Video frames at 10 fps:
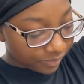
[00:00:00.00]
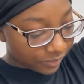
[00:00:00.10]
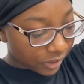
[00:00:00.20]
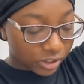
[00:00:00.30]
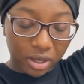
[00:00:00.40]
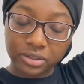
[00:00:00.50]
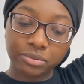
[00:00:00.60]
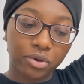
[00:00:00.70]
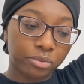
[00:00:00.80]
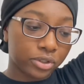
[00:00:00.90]
It's always a
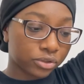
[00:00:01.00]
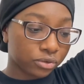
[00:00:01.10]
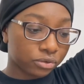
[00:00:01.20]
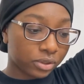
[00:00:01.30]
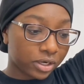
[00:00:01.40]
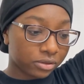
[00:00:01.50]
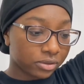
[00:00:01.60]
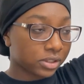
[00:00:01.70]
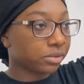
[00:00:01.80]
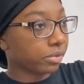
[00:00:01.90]
moment of truth when I do
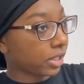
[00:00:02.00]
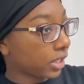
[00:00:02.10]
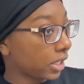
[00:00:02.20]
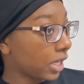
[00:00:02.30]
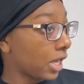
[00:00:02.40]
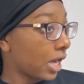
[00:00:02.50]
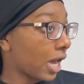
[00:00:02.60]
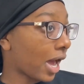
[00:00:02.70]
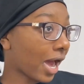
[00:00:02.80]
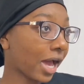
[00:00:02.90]
this, but
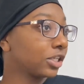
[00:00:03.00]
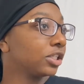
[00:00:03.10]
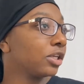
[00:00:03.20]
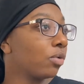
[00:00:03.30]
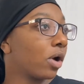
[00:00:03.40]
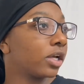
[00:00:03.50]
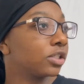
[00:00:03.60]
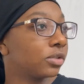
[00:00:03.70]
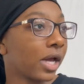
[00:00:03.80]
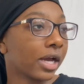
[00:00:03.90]
I actually want
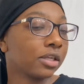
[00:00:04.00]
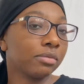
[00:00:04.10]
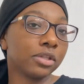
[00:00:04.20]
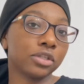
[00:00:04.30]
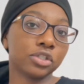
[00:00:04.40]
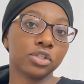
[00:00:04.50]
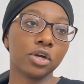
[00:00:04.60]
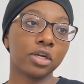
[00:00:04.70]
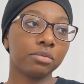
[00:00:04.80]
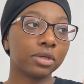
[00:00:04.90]
to document this
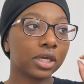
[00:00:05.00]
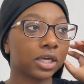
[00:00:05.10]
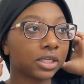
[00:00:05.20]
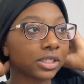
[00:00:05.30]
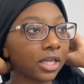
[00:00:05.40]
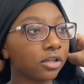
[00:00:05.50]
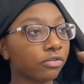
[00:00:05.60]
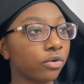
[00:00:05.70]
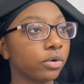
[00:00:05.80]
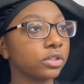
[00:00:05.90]
journey because I look
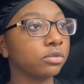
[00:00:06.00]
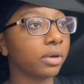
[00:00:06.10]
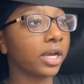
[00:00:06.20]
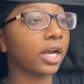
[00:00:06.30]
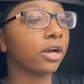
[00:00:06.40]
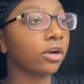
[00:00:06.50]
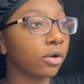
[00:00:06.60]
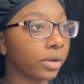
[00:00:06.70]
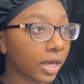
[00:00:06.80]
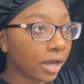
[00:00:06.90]
forward to my hair
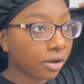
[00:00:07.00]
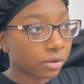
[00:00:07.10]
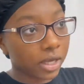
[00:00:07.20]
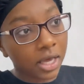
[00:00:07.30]
growing out.